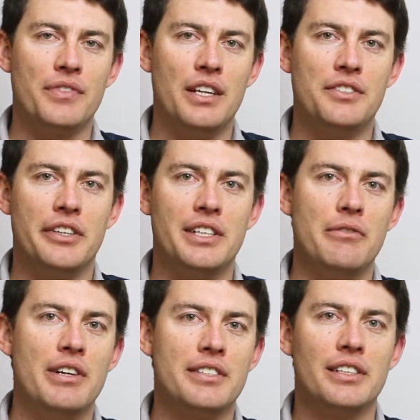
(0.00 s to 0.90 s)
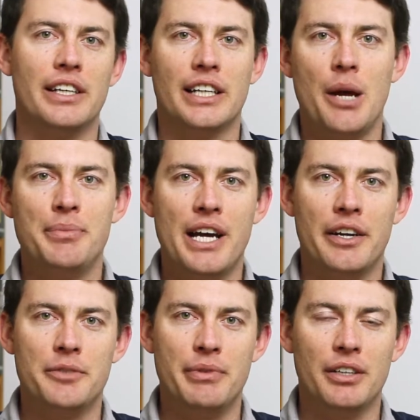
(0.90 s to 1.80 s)
And certainly recently in Cape
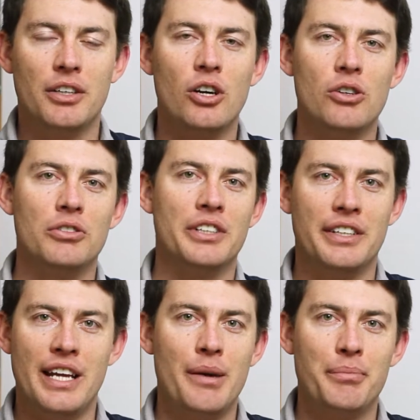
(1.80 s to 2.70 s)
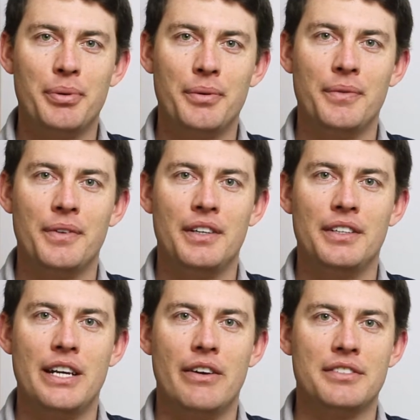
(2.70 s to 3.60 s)
Town it's been cold and damp,
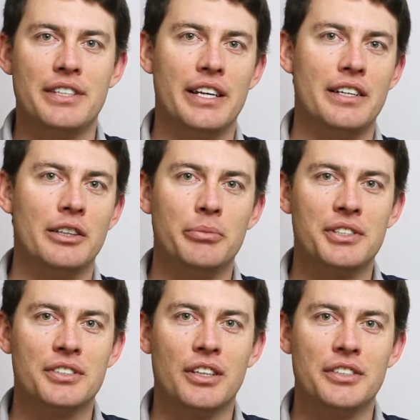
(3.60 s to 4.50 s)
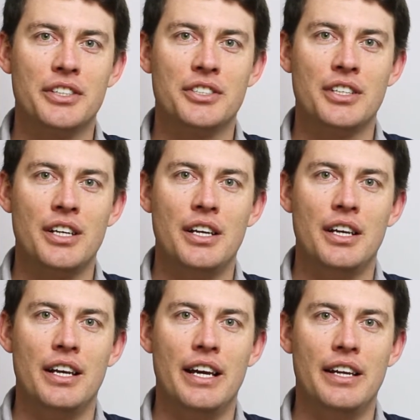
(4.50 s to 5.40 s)
dare I say it, a little bit Scottish,
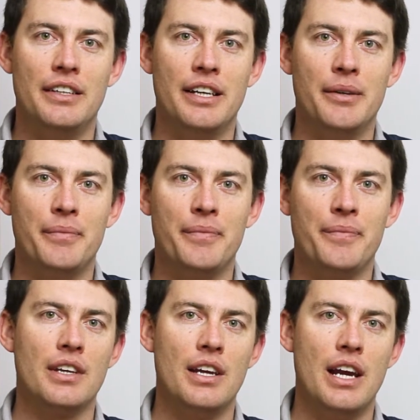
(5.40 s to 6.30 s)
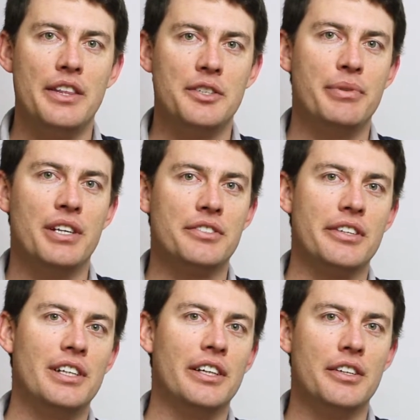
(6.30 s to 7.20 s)
and this beer
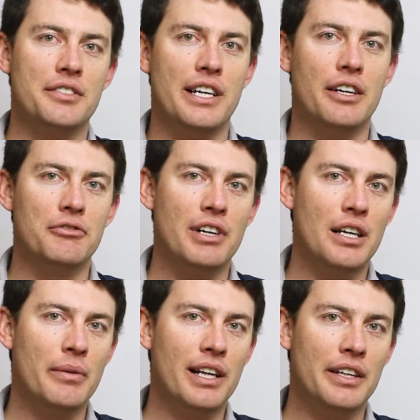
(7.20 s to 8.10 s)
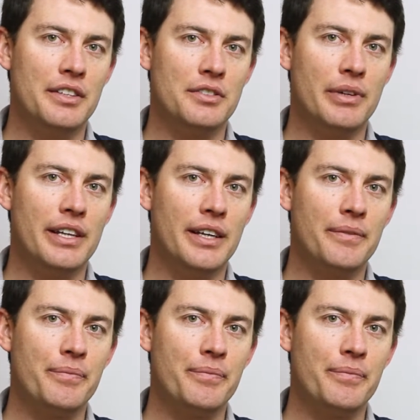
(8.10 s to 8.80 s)
certainly goes down really well in this weather.